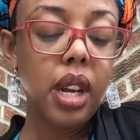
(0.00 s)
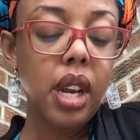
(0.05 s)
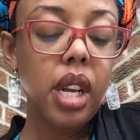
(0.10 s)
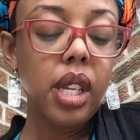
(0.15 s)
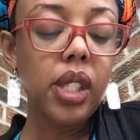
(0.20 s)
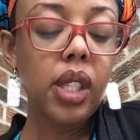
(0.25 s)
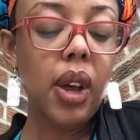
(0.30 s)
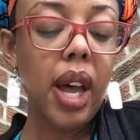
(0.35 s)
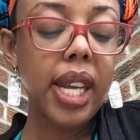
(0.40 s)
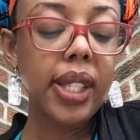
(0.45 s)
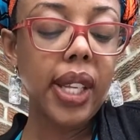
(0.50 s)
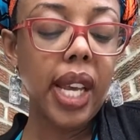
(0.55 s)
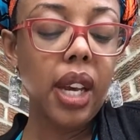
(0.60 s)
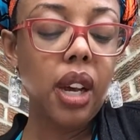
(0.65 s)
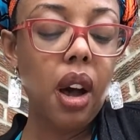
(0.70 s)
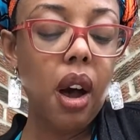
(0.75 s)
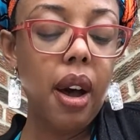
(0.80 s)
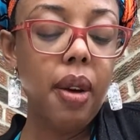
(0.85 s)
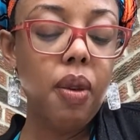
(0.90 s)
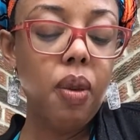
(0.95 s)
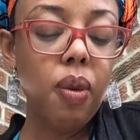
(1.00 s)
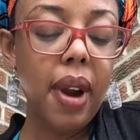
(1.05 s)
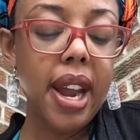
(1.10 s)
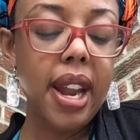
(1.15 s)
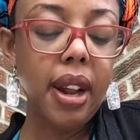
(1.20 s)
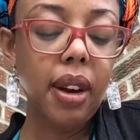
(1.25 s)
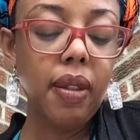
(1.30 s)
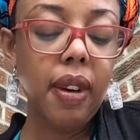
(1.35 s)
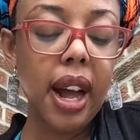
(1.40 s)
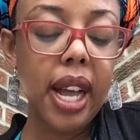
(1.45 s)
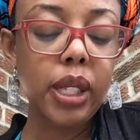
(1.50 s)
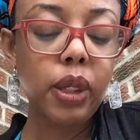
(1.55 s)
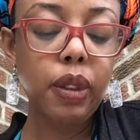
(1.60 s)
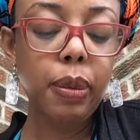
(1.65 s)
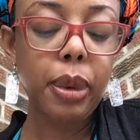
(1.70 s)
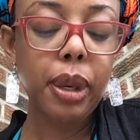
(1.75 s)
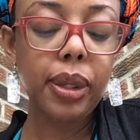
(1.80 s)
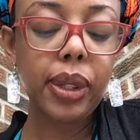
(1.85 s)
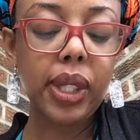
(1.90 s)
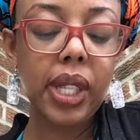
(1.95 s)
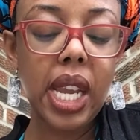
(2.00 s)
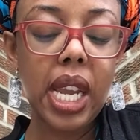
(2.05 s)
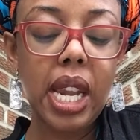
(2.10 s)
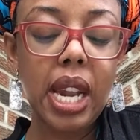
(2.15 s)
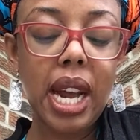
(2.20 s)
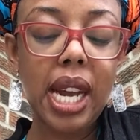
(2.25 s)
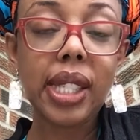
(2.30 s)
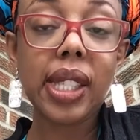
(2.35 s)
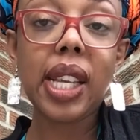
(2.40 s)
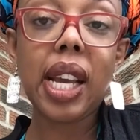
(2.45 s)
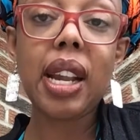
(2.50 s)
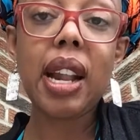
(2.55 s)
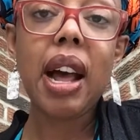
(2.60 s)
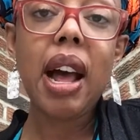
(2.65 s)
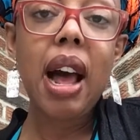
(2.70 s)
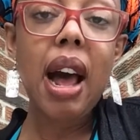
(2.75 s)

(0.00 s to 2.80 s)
So as I got right across from her seat, I said,